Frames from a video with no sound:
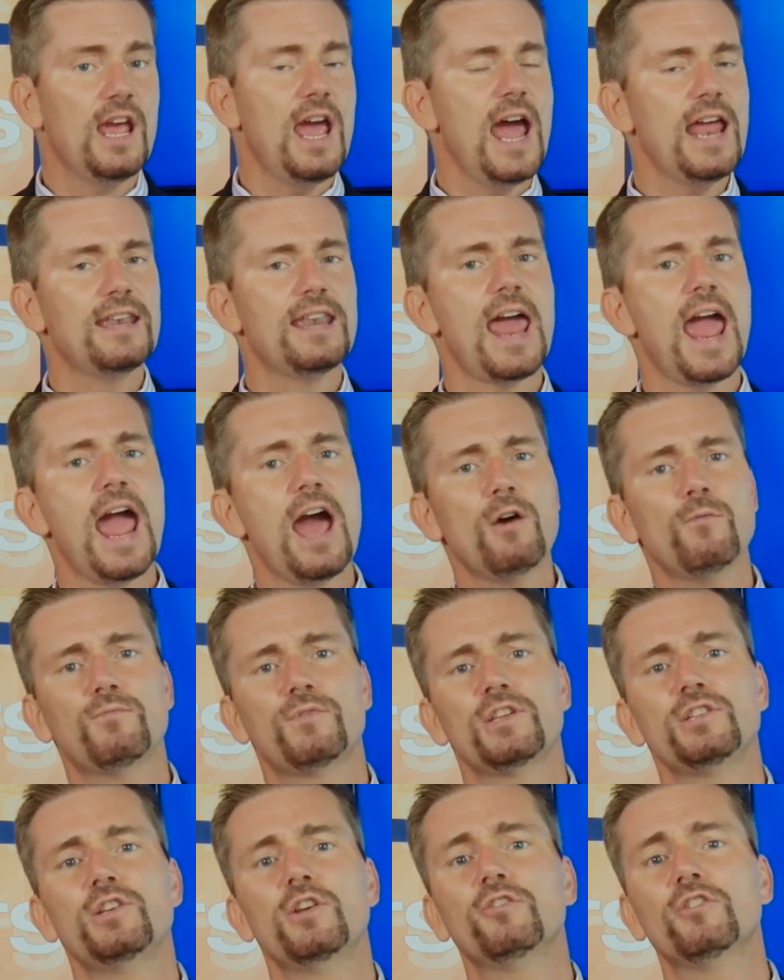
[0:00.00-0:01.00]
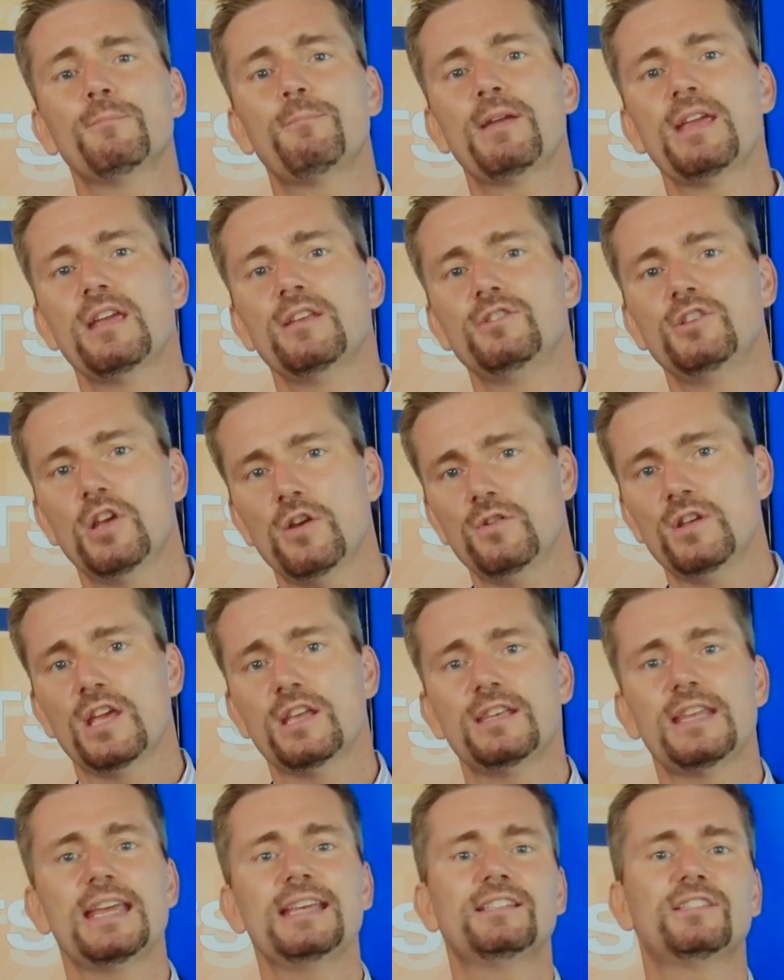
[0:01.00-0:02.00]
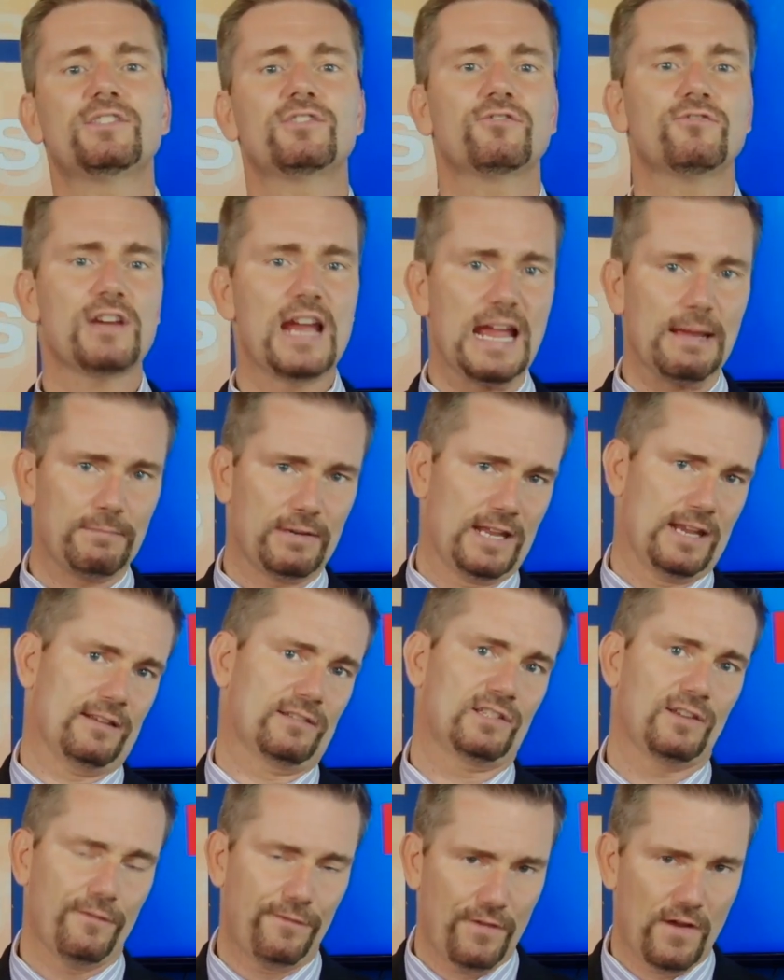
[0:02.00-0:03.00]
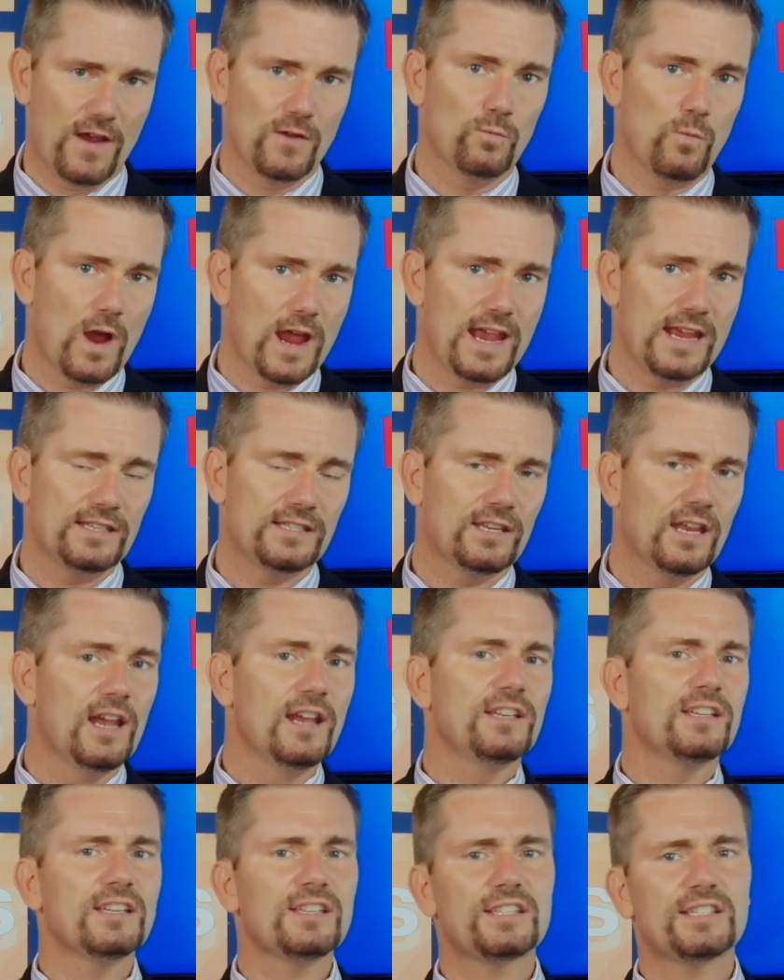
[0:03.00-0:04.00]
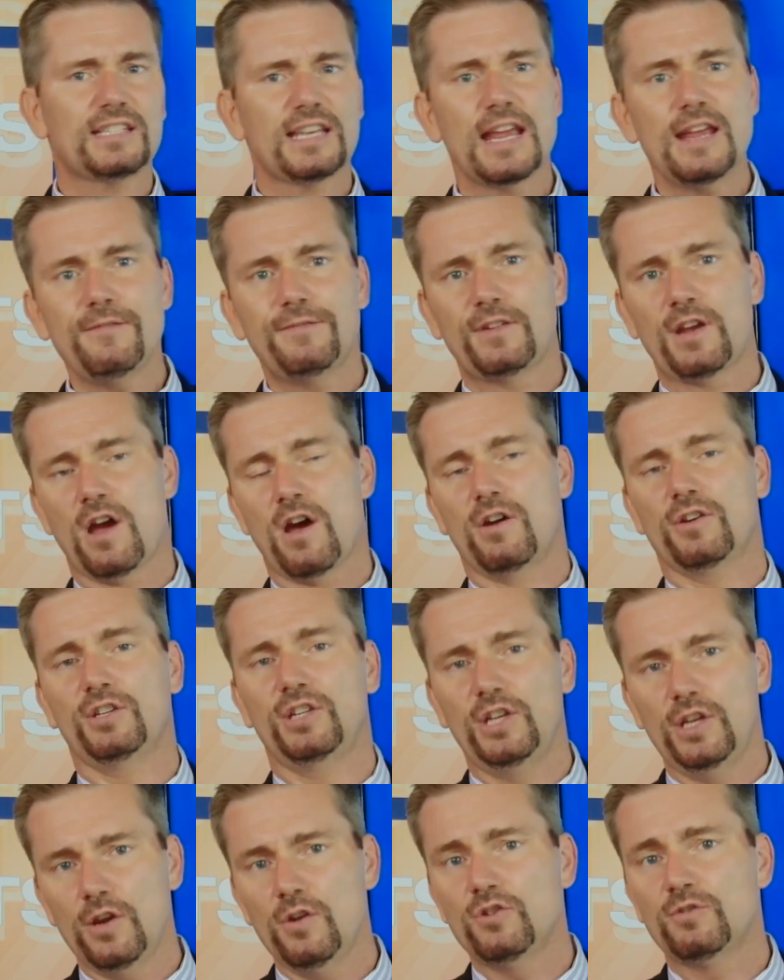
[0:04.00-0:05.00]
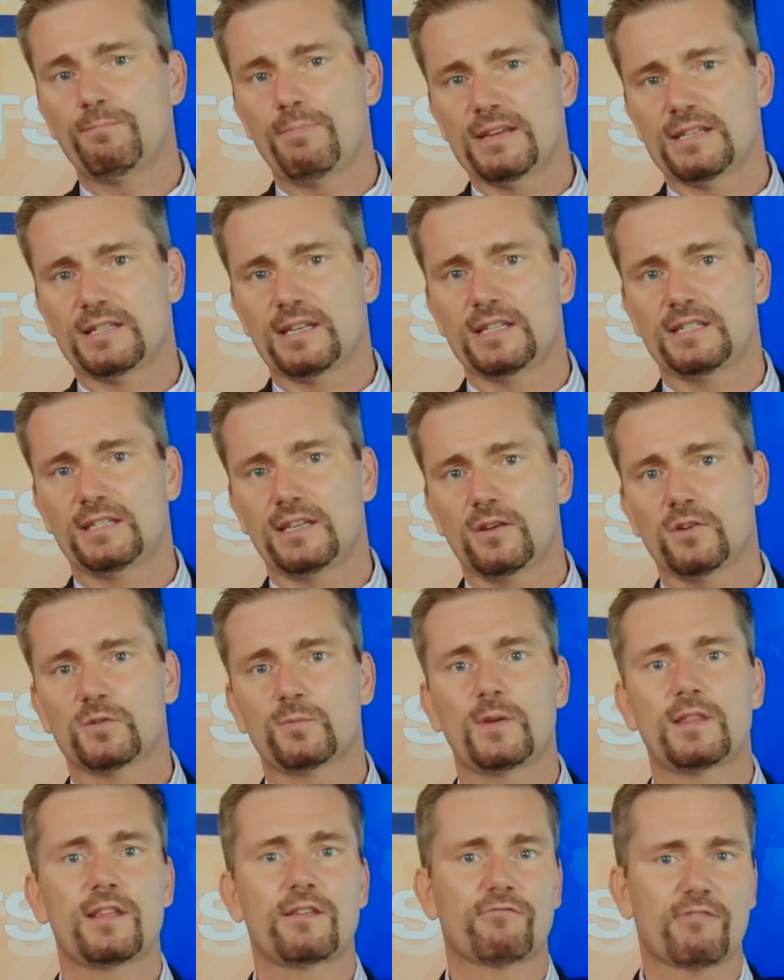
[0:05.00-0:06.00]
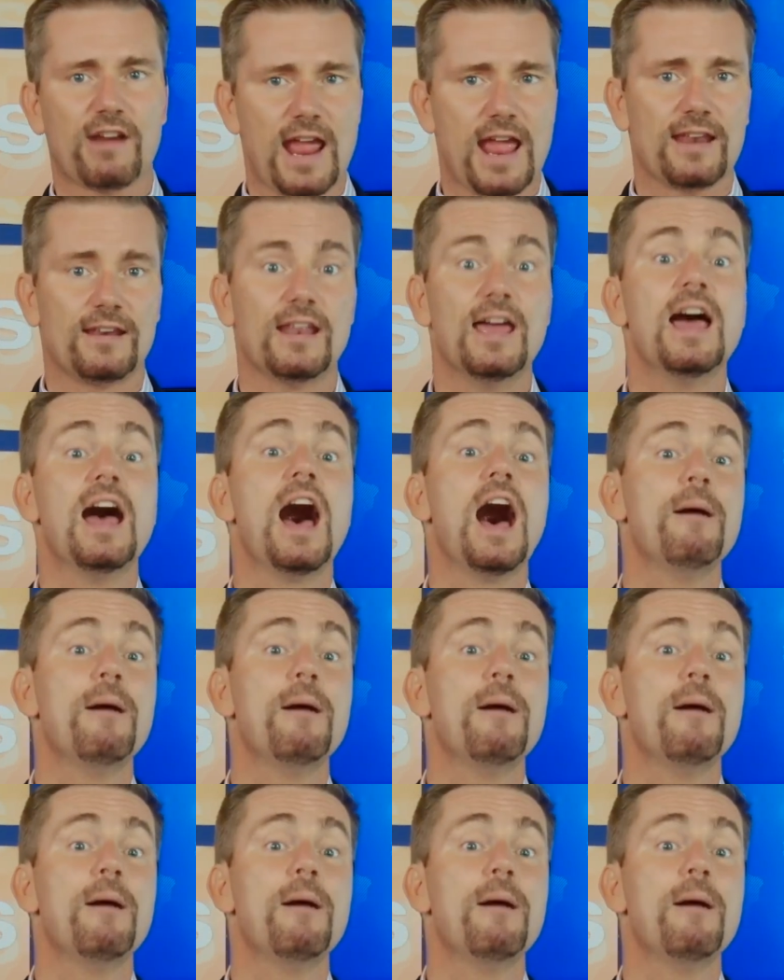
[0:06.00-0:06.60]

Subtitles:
And now the European Union is scrambling to find ways to safeguard huge business deals with Iran